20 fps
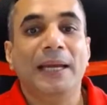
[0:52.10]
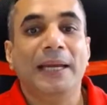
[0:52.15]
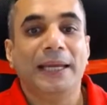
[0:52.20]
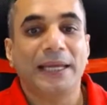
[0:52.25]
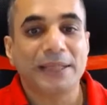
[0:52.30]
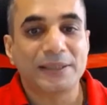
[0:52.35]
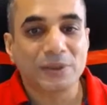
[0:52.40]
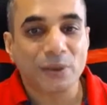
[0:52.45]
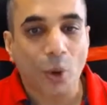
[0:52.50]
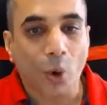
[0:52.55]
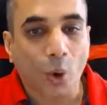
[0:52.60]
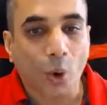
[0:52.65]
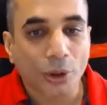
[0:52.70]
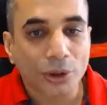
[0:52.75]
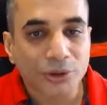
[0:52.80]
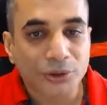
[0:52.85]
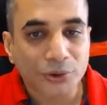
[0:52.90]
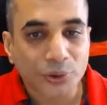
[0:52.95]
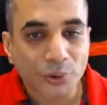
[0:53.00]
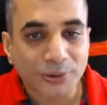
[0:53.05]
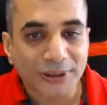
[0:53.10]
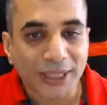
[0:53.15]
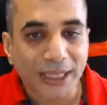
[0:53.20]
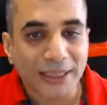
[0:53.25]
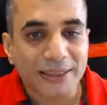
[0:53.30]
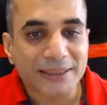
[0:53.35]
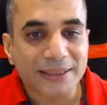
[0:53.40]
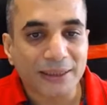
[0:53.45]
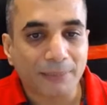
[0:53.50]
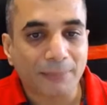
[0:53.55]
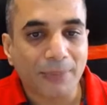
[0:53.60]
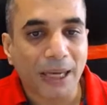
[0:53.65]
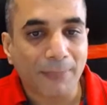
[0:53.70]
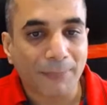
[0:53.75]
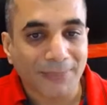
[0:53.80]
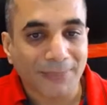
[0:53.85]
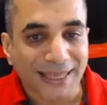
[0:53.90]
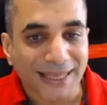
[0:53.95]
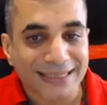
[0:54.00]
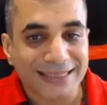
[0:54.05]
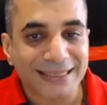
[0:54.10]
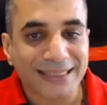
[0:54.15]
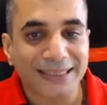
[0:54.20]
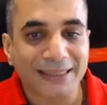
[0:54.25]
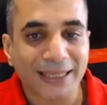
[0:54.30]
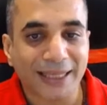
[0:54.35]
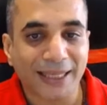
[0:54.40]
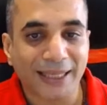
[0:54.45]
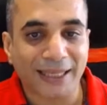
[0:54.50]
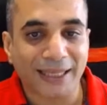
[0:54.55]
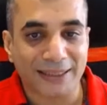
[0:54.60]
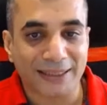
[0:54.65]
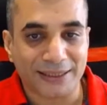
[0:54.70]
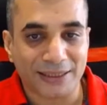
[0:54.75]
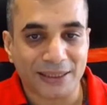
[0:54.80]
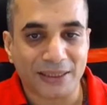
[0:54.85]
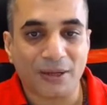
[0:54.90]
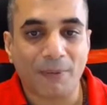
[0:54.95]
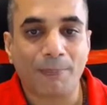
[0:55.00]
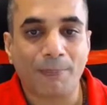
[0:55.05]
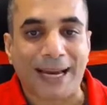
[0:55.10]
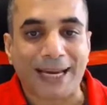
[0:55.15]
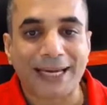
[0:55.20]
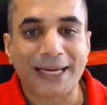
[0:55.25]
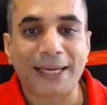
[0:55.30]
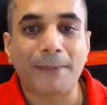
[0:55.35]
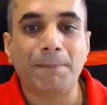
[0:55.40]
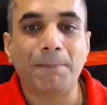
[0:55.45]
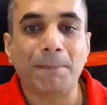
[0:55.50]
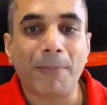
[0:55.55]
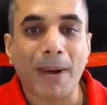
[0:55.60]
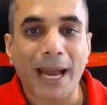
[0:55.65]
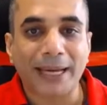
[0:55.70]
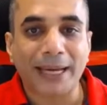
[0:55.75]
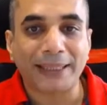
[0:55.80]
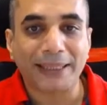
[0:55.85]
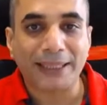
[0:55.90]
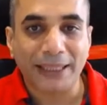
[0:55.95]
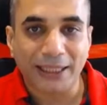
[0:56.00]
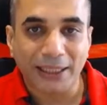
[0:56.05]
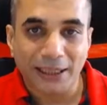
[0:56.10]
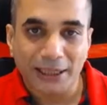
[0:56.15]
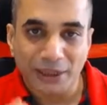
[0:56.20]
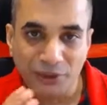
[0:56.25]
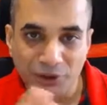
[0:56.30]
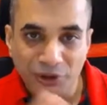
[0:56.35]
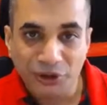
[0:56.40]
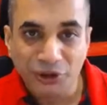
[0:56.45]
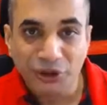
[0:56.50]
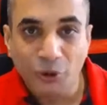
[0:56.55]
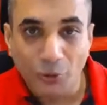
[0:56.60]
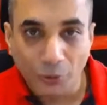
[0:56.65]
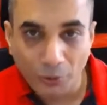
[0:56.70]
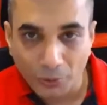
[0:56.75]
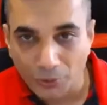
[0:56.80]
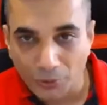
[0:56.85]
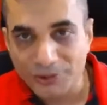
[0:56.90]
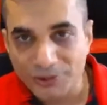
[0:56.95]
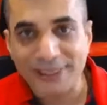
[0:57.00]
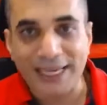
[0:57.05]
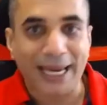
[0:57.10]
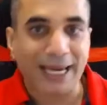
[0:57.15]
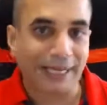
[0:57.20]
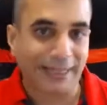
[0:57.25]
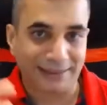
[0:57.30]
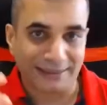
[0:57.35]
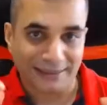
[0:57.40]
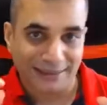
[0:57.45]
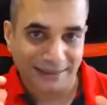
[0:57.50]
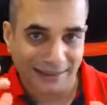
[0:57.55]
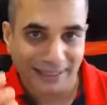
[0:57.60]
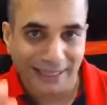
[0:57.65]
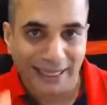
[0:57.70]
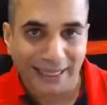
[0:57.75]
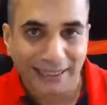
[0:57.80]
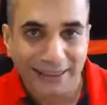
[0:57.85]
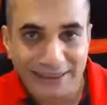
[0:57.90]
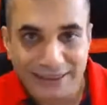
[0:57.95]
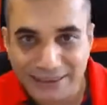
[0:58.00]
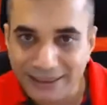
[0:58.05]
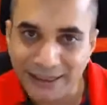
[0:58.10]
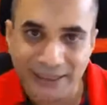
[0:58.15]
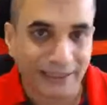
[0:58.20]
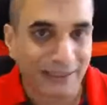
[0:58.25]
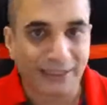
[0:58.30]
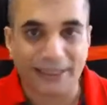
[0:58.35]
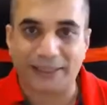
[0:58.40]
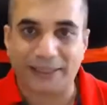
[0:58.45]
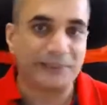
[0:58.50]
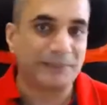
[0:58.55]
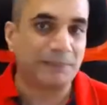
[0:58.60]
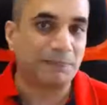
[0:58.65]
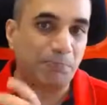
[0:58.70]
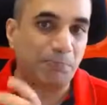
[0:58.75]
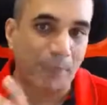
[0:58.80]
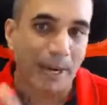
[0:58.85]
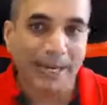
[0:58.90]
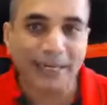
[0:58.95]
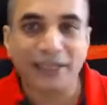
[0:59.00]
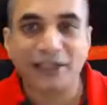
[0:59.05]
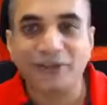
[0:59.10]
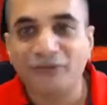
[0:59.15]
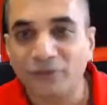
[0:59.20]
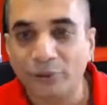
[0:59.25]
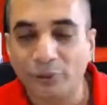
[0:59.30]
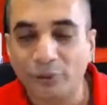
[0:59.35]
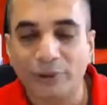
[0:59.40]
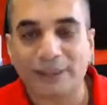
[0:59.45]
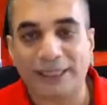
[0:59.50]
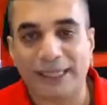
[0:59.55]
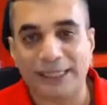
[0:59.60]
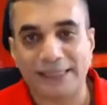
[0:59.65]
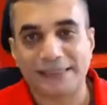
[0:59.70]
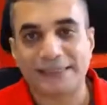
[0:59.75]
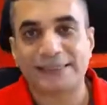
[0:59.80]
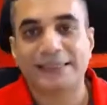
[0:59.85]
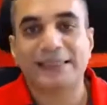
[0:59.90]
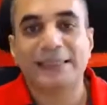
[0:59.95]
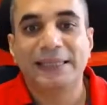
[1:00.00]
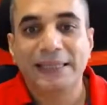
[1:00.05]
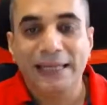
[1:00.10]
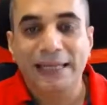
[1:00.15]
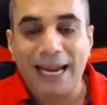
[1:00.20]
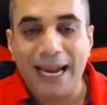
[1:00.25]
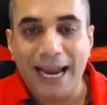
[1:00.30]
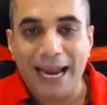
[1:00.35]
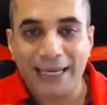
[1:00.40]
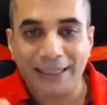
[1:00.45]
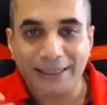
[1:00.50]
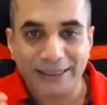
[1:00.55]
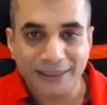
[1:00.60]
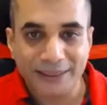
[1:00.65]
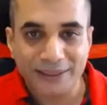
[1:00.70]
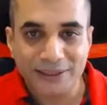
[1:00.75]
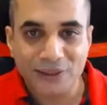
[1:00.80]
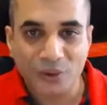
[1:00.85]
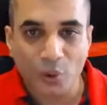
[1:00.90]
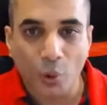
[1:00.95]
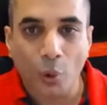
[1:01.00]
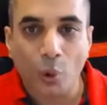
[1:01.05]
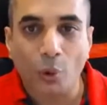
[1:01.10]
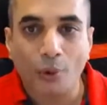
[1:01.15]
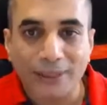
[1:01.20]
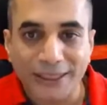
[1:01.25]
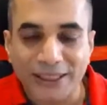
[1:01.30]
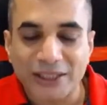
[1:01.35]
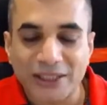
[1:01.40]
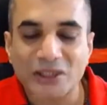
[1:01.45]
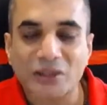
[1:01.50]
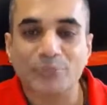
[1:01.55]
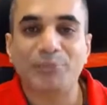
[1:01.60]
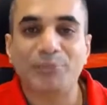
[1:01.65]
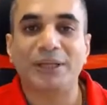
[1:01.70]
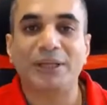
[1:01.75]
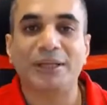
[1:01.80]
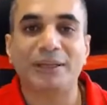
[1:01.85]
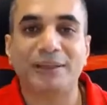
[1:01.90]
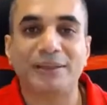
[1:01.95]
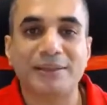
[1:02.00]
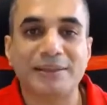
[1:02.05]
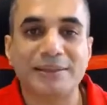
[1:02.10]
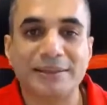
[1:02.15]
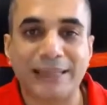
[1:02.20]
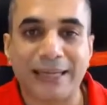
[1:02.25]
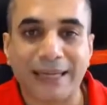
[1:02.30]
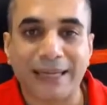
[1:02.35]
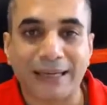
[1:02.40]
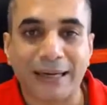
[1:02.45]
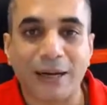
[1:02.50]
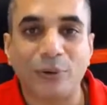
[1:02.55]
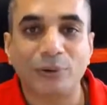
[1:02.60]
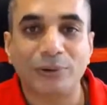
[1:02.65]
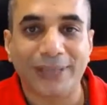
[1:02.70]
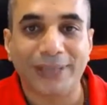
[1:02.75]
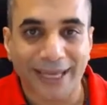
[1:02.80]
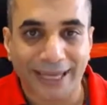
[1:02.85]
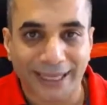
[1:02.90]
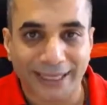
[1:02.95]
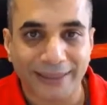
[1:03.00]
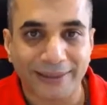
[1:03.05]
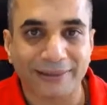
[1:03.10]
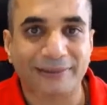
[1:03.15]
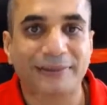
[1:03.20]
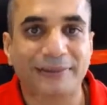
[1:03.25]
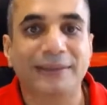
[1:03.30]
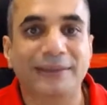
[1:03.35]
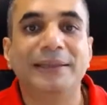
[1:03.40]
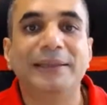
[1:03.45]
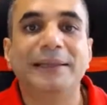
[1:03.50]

He's also done some amazing things by combining neuroscience, calisthenics, mindfulness, and his own experience around health